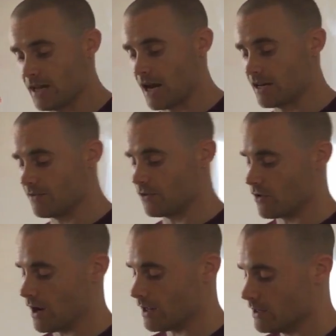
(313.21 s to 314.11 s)
and I'd give you
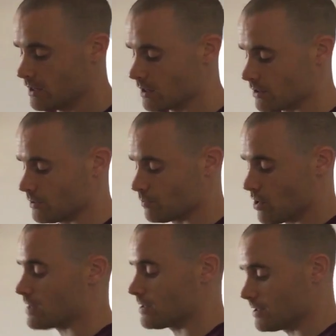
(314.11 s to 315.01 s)
credit because the
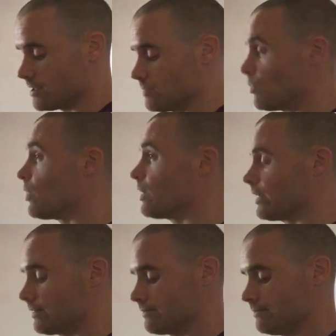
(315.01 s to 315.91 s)
process is boiling.